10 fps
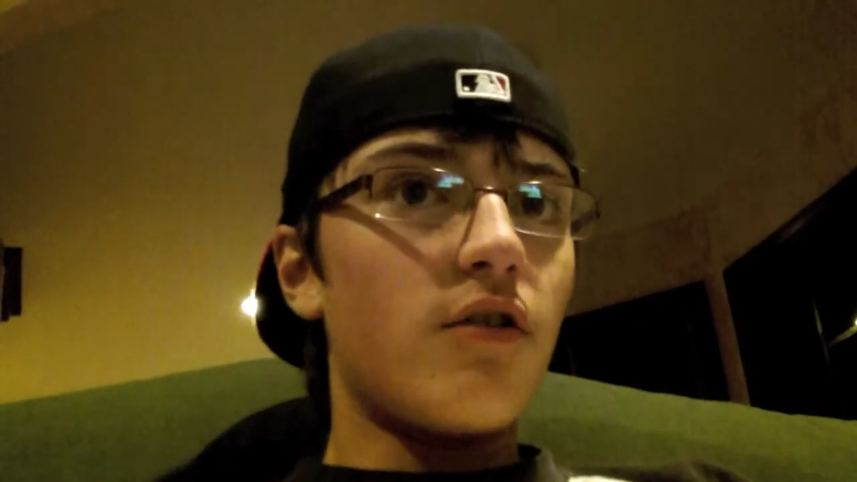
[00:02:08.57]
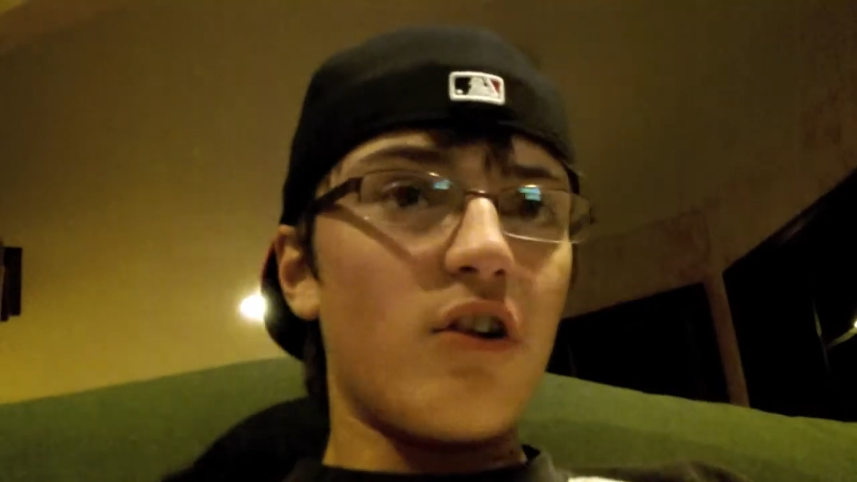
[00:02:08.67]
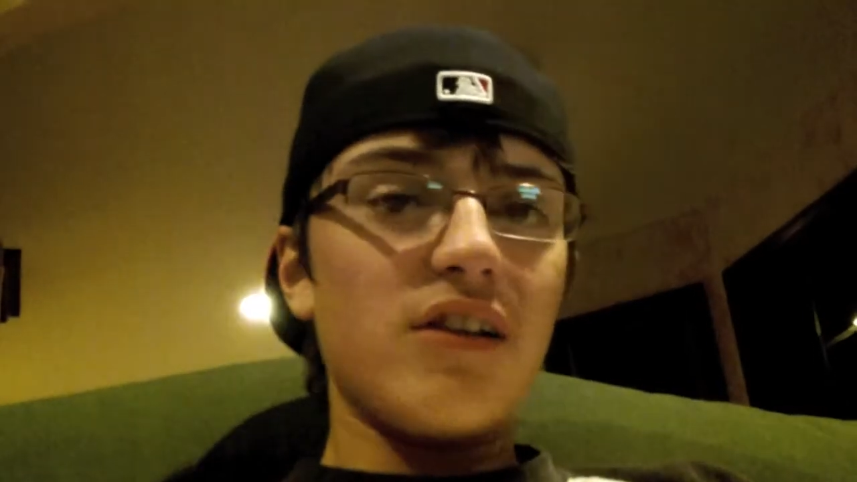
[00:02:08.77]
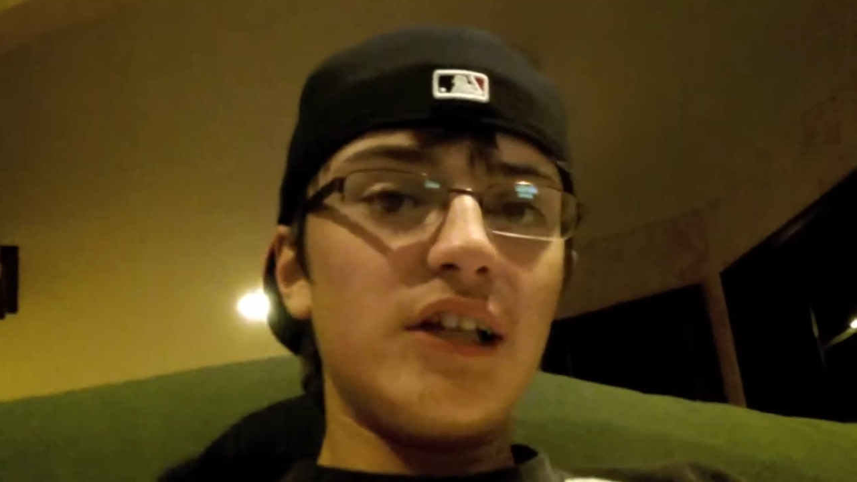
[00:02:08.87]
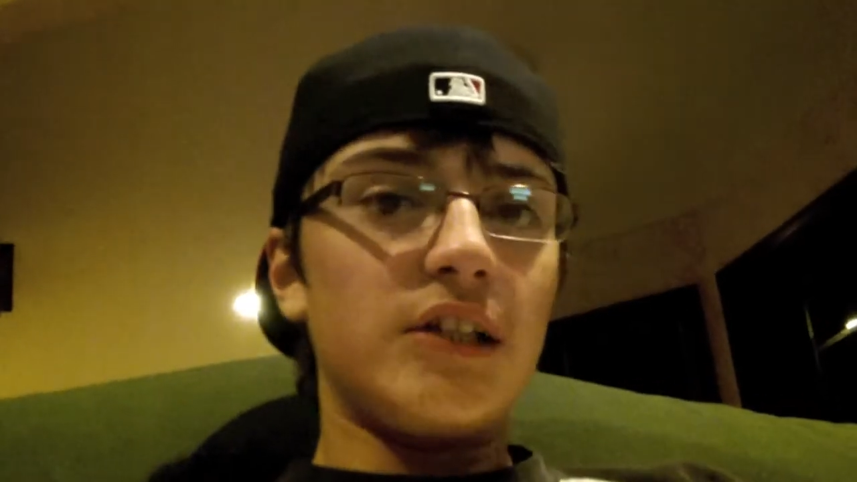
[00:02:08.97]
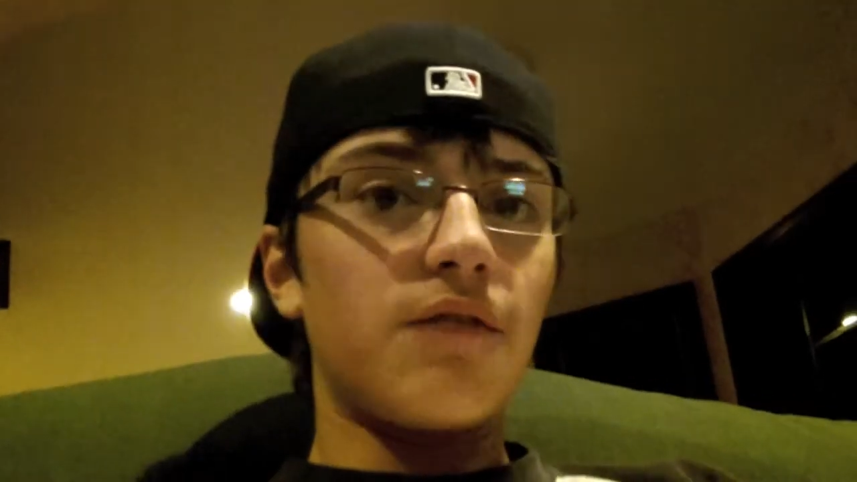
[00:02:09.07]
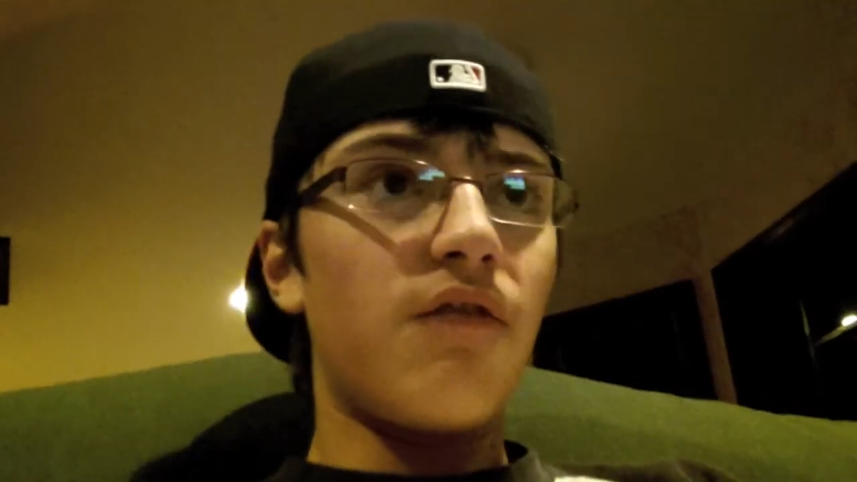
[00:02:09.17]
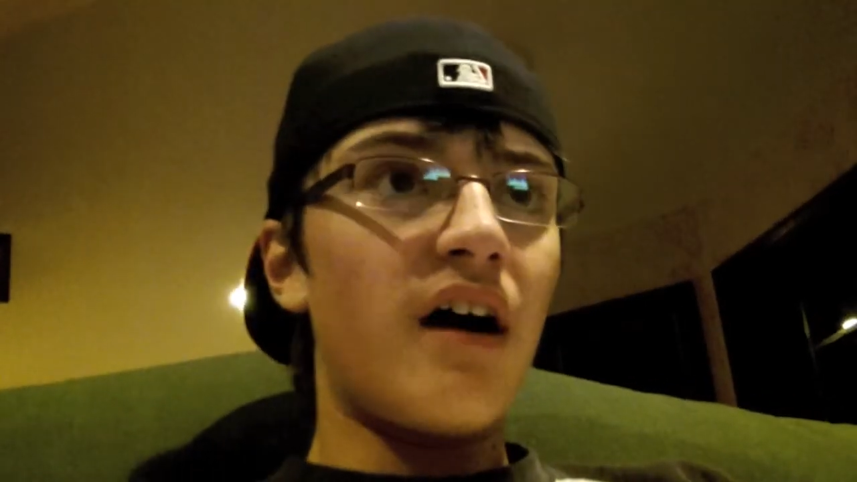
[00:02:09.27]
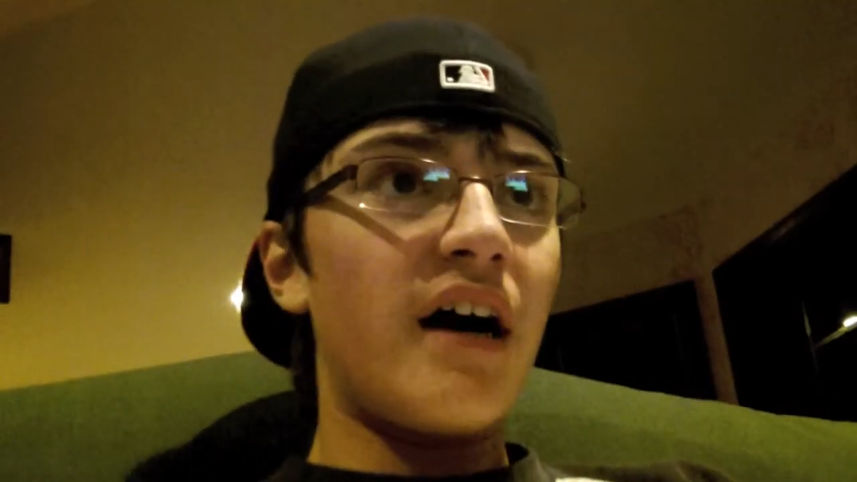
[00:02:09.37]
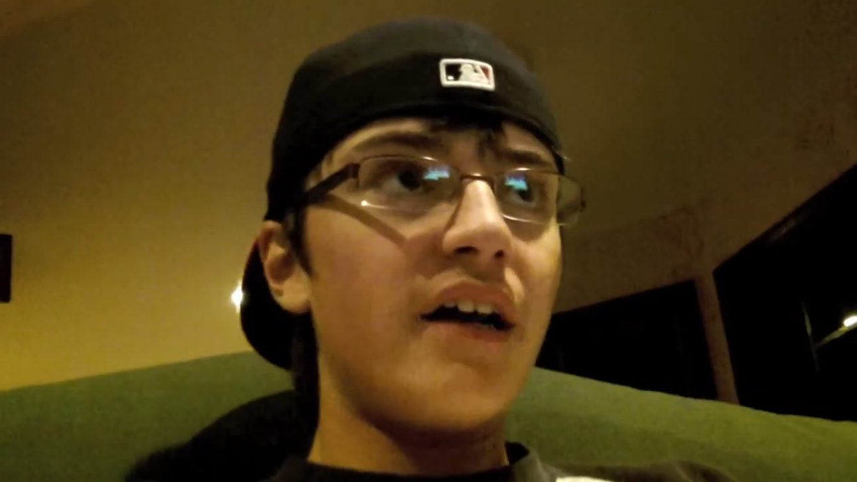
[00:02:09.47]
or at least
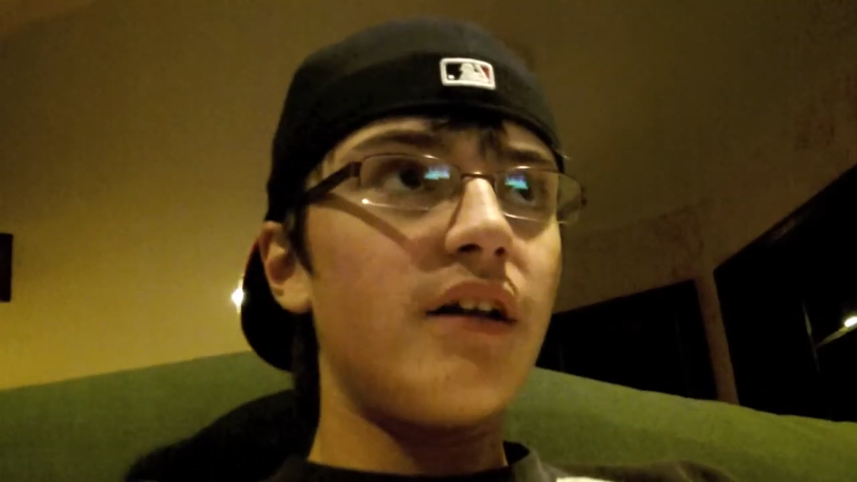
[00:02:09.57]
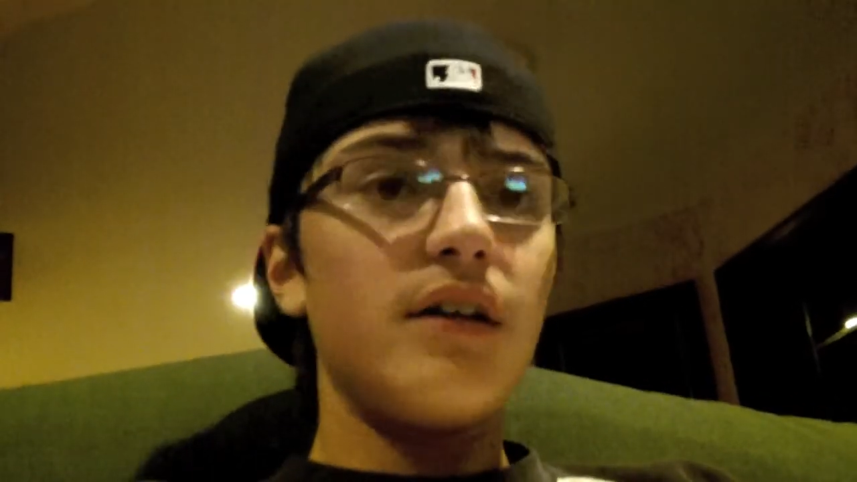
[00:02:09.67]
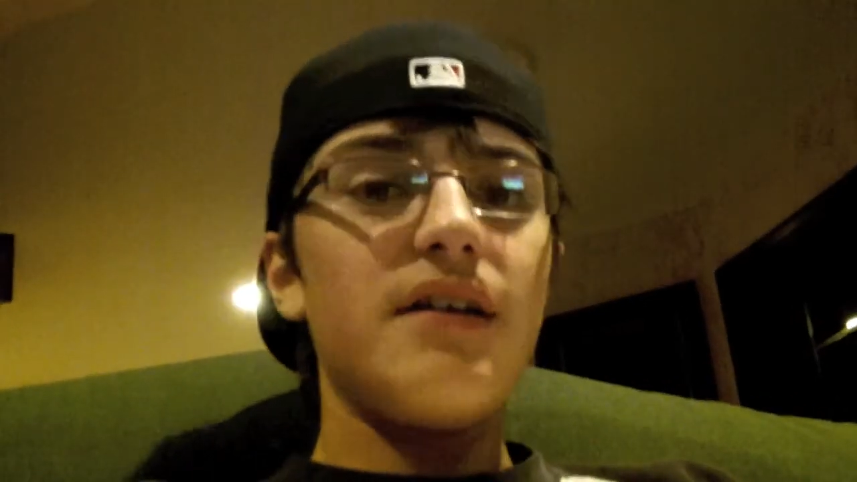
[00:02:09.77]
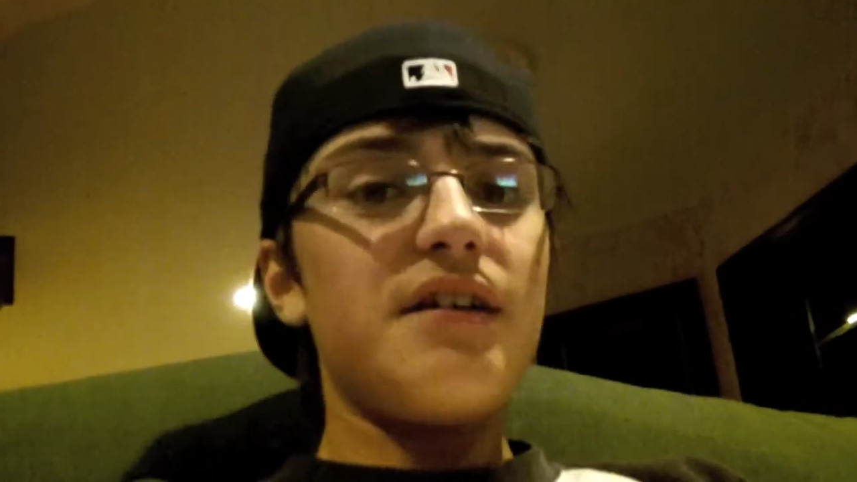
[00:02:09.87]
fined?